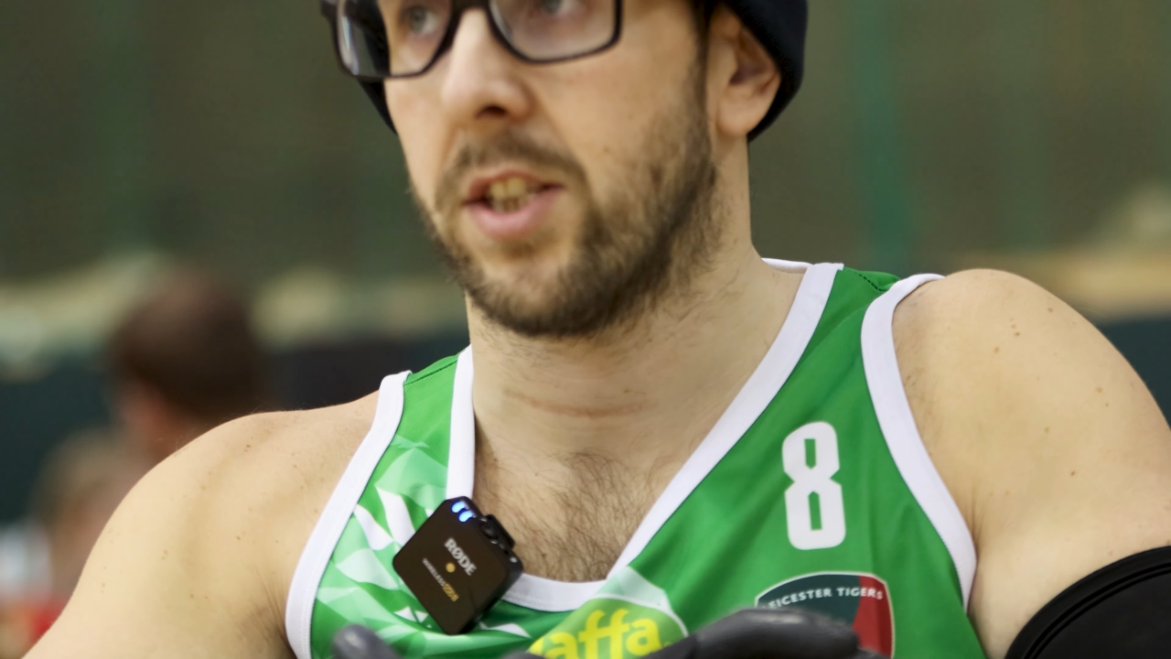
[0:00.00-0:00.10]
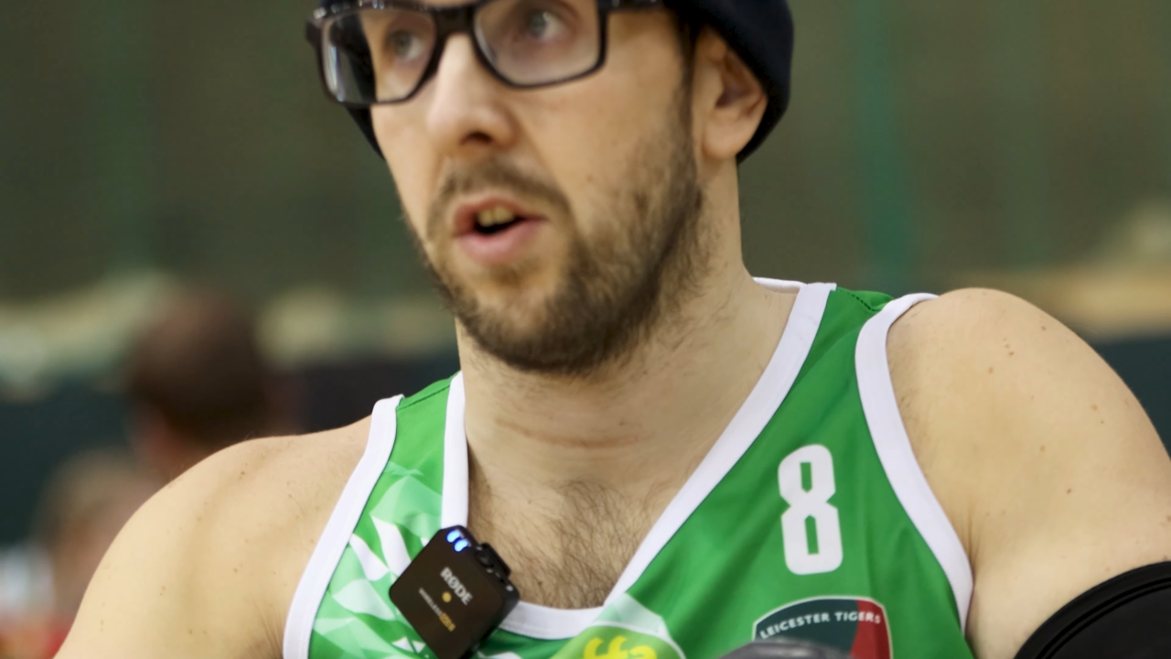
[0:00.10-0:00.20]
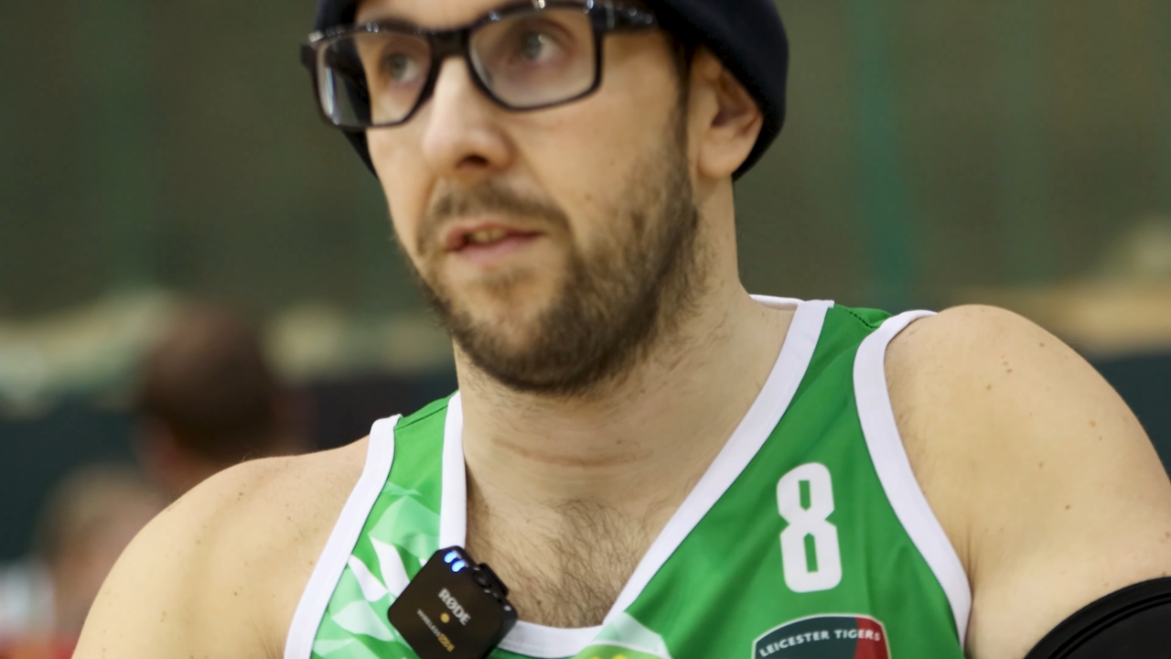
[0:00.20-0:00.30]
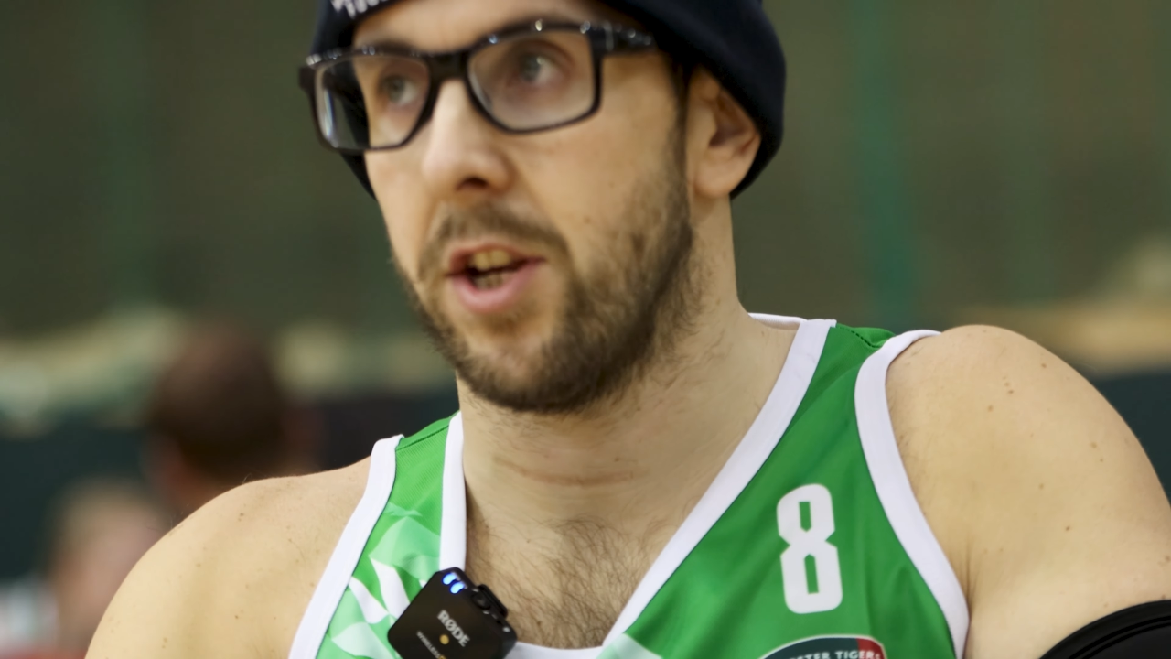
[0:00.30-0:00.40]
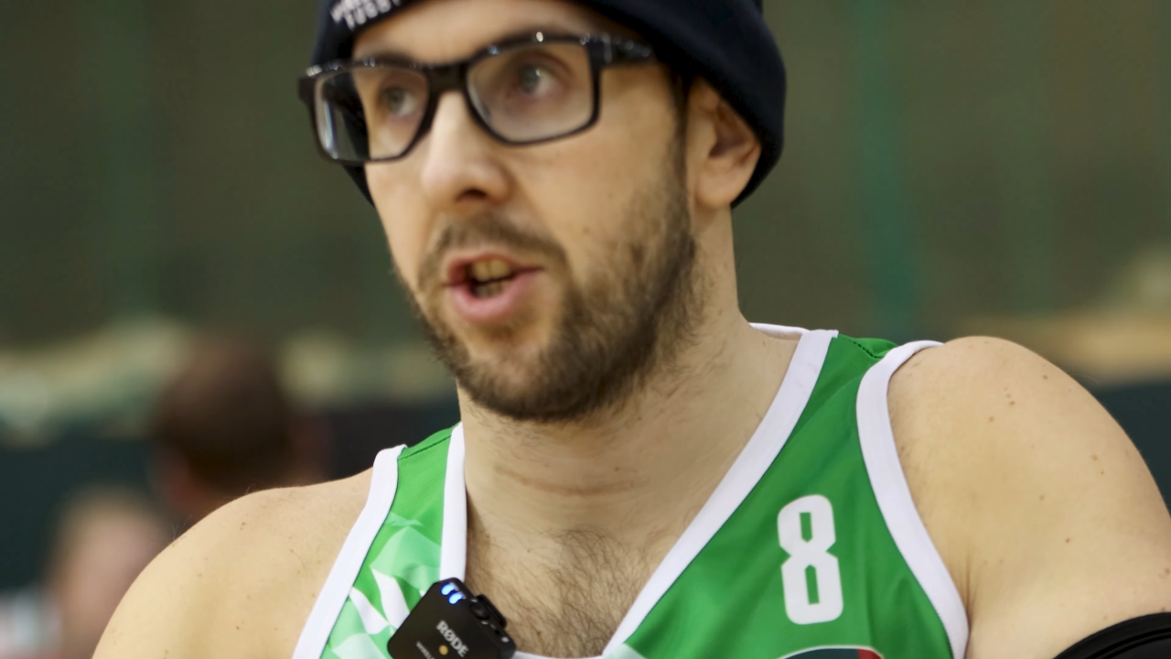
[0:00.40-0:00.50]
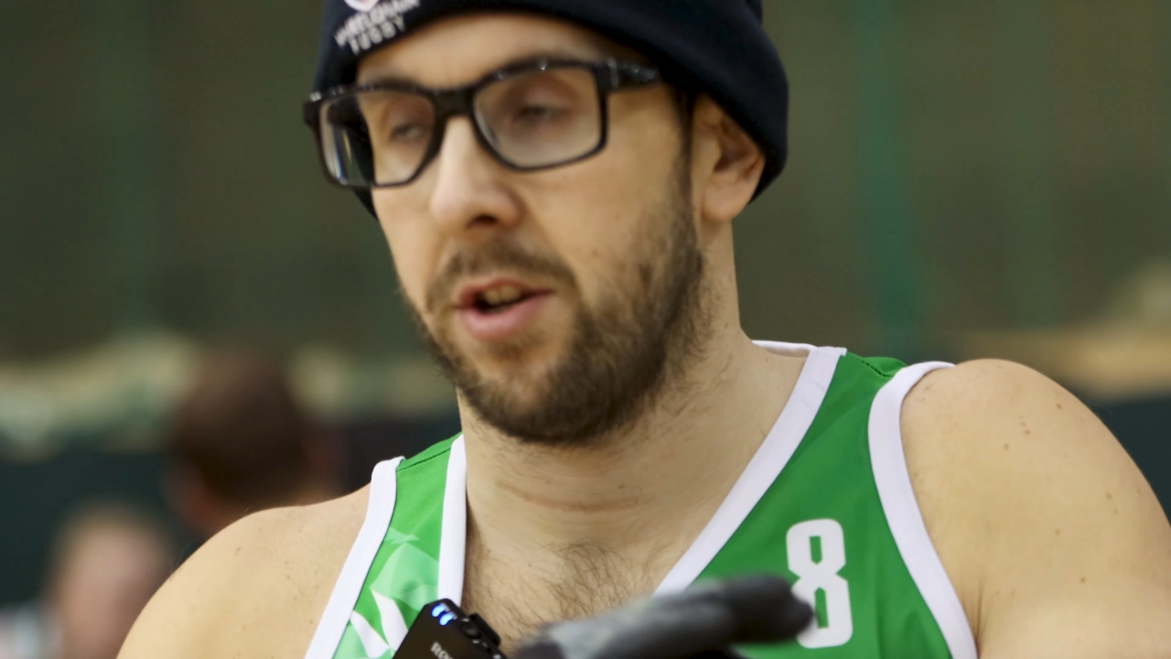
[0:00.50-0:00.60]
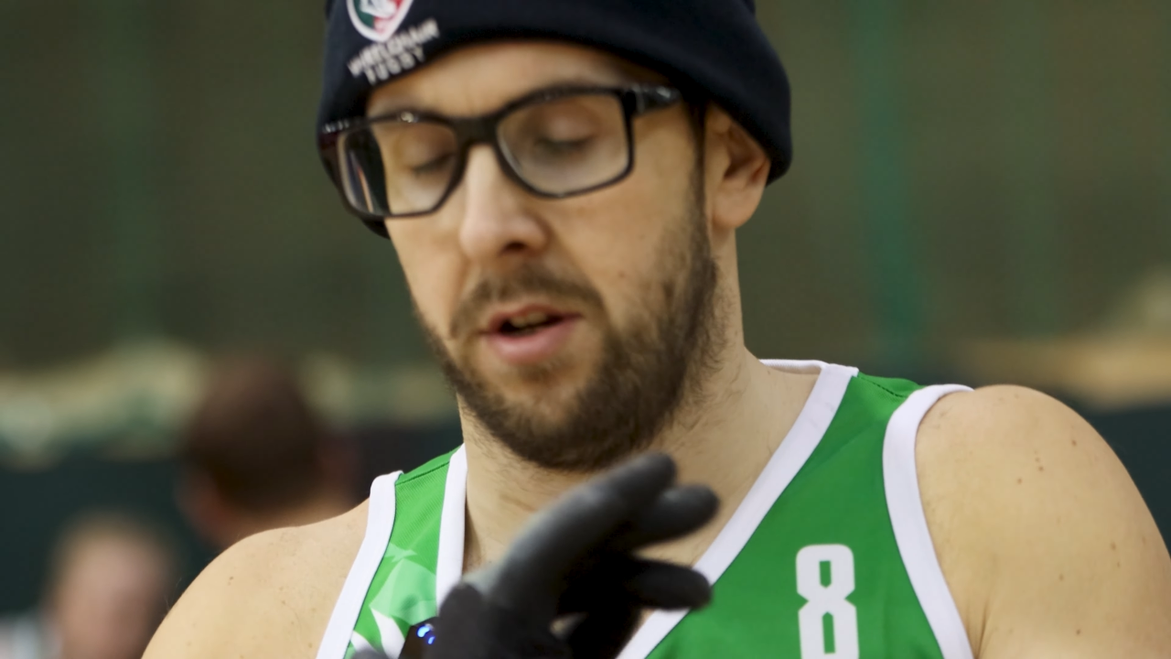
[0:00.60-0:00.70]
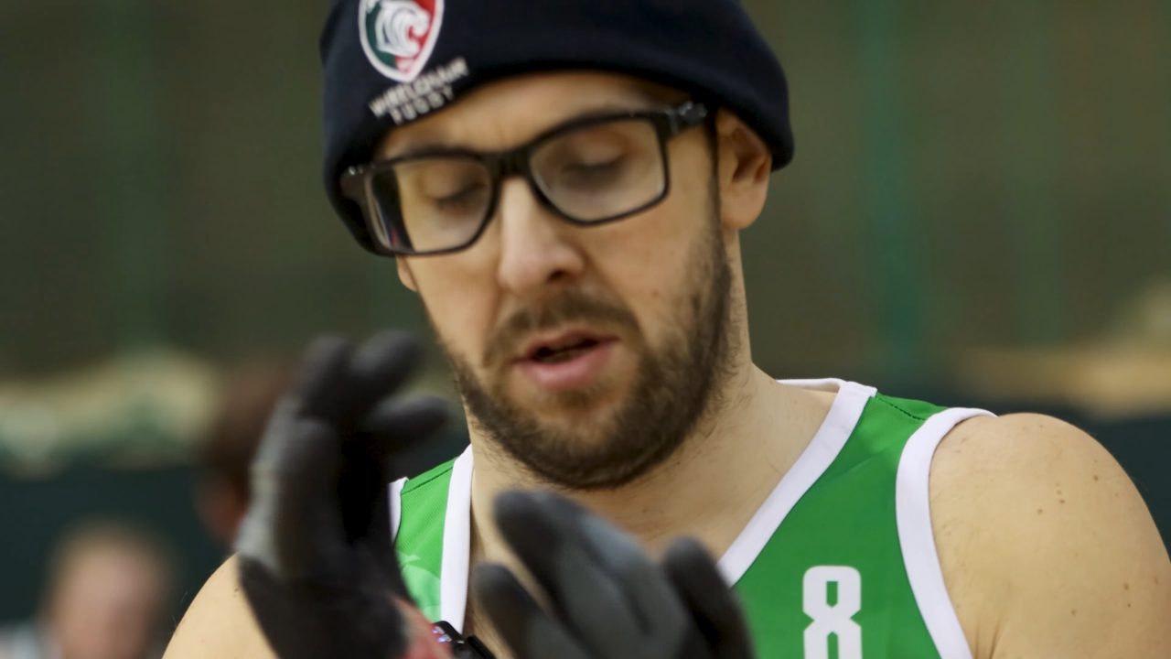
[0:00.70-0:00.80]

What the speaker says: coverage.